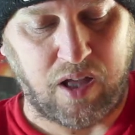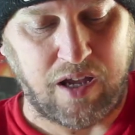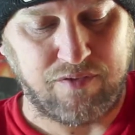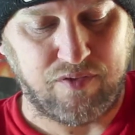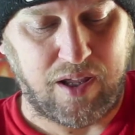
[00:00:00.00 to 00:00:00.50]

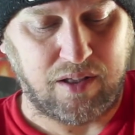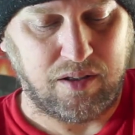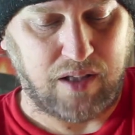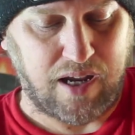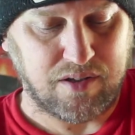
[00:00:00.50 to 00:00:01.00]
life
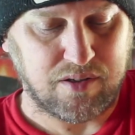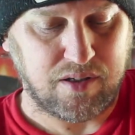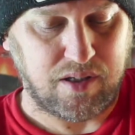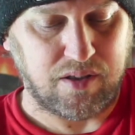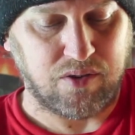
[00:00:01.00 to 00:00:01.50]
and light
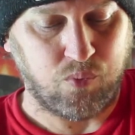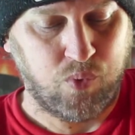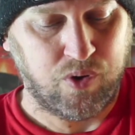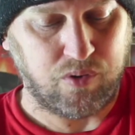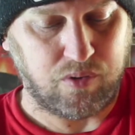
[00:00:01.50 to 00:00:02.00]
in
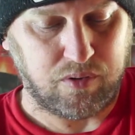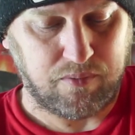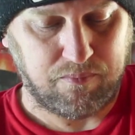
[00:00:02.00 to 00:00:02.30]
the world.